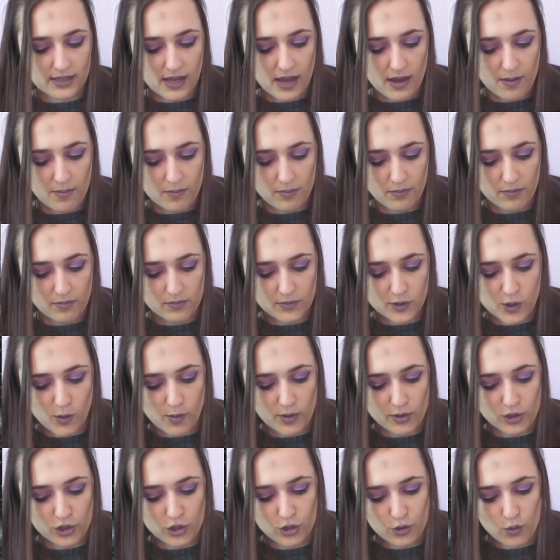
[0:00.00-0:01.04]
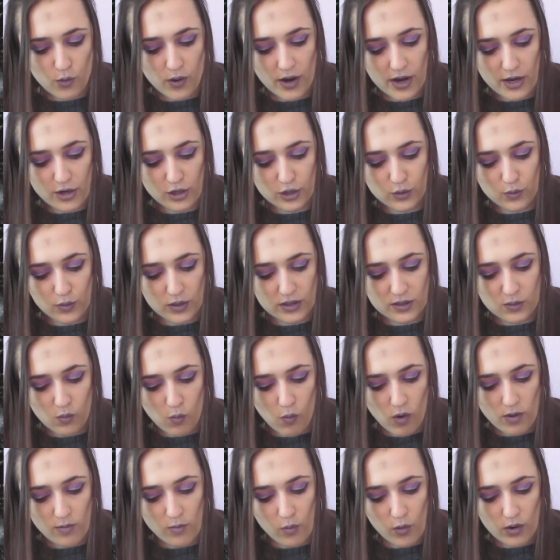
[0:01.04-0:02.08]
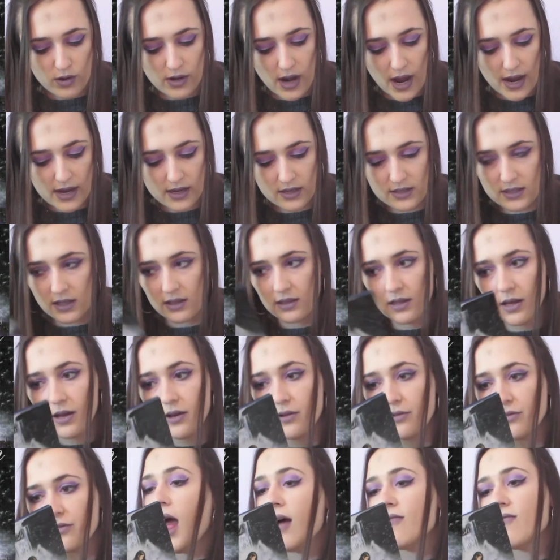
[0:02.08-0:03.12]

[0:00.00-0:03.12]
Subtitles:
him so much joy. He just wants one more night to live.